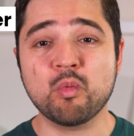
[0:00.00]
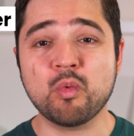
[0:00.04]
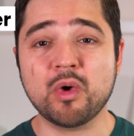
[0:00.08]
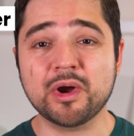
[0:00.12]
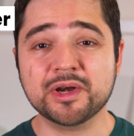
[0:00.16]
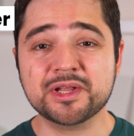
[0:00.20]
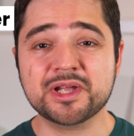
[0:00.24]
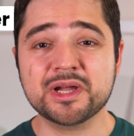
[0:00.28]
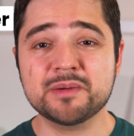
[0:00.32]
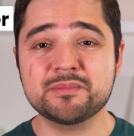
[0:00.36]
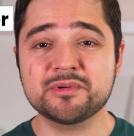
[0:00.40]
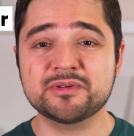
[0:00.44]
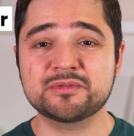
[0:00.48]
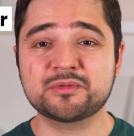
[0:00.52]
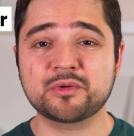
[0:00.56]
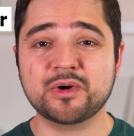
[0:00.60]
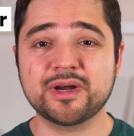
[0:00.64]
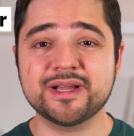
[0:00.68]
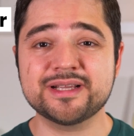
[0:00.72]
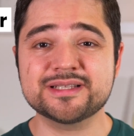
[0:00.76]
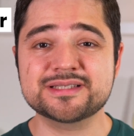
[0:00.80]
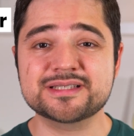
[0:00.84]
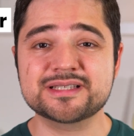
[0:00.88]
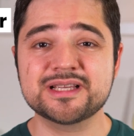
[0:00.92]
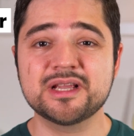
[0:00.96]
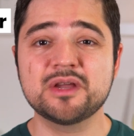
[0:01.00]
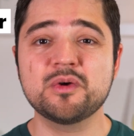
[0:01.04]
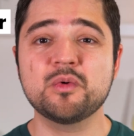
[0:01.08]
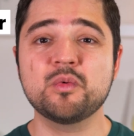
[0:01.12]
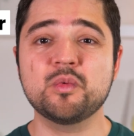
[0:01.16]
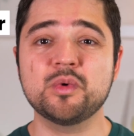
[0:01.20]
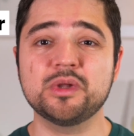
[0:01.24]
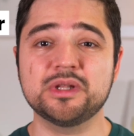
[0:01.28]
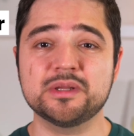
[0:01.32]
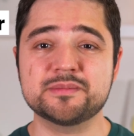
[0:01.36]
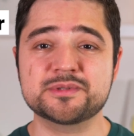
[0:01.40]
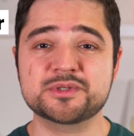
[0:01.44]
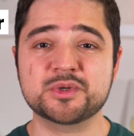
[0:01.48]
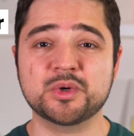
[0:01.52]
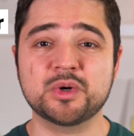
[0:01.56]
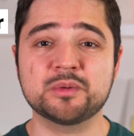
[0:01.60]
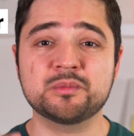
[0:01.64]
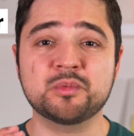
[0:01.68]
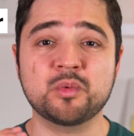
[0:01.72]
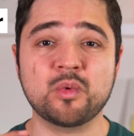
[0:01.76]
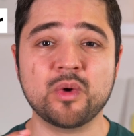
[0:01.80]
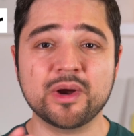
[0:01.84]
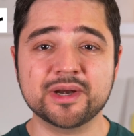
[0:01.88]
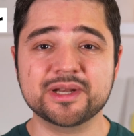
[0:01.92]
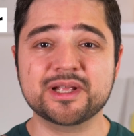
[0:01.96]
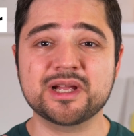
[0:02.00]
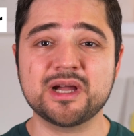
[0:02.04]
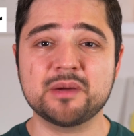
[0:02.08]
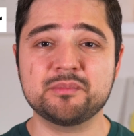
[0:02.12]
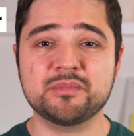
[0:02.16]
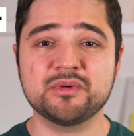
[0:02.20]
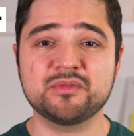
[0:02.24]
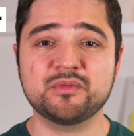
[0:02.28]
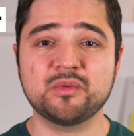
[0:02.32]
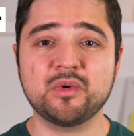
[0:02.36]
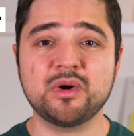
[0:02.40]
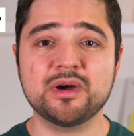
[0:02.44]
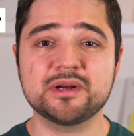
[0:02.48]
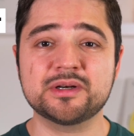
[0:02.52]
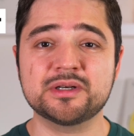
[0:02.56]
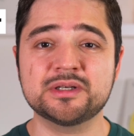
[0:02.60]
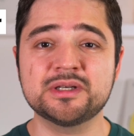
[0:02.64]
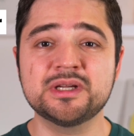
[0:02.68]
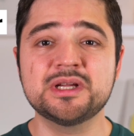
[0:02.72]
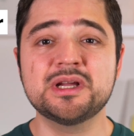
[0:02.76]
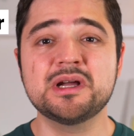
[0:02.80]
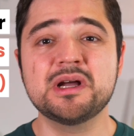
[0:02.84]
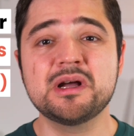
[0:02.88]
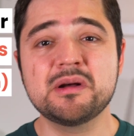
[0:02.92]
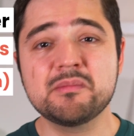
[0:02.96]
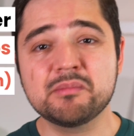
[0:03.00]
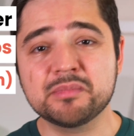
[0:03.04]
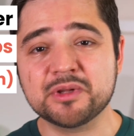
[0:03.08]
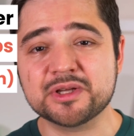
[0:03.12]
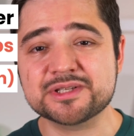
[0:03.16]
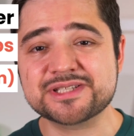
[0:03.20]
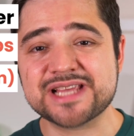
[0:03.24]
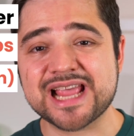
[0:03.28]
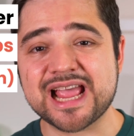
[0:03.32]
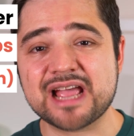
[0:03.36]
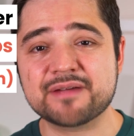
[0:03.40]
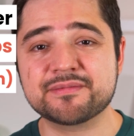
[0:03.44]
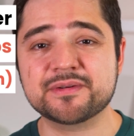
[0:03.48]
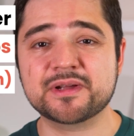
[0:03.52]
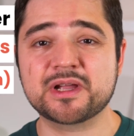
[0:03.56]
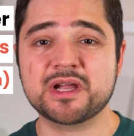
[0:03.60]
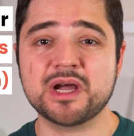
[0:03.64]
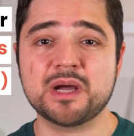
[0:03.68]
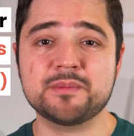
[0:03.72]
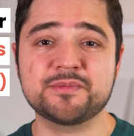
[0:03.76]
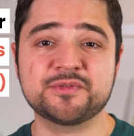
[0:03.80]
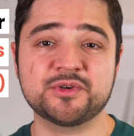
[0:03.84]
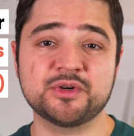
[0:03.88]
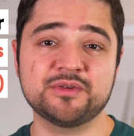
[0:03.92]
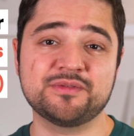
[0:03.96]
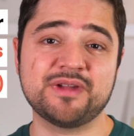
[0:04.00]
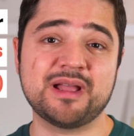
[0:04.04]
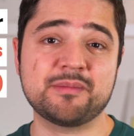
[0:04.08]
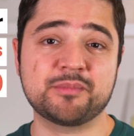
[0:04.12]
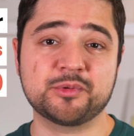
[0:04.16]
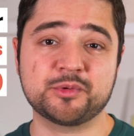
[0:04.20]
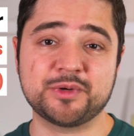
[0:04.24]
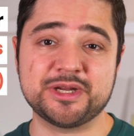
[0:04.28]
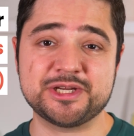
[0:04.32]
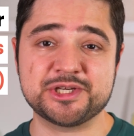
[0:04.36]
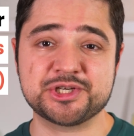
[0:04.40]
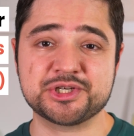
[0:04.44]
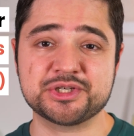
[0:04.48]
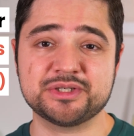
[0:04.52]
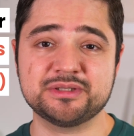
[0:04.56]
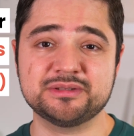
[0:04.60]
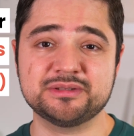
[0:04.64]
1 cup of rice will absorb 1 cup of water, plus half a cup for evaporation.